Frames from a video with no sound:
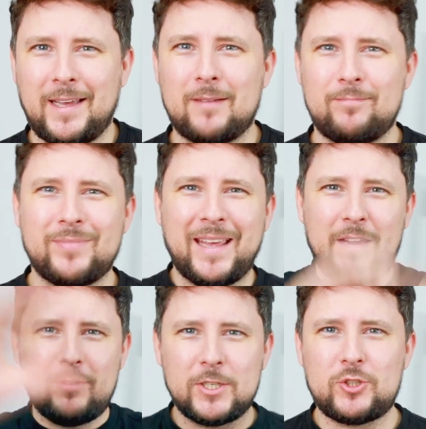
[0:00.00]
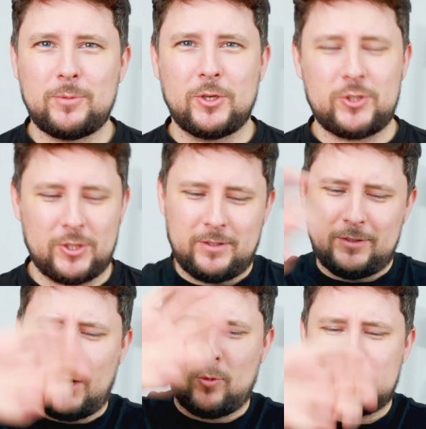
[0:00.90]
Yeah, even
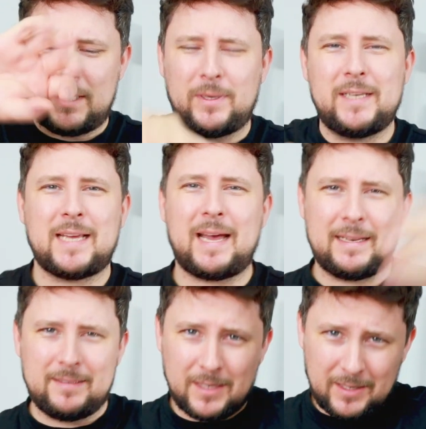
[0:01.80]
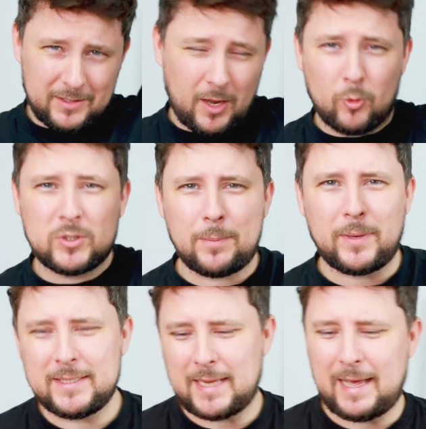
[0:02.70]
distribution. No more tipping into hand. No more
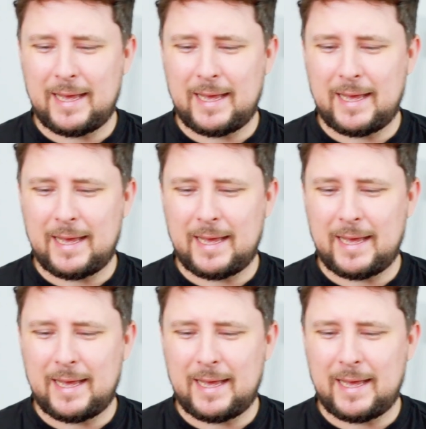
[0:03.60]
tipping into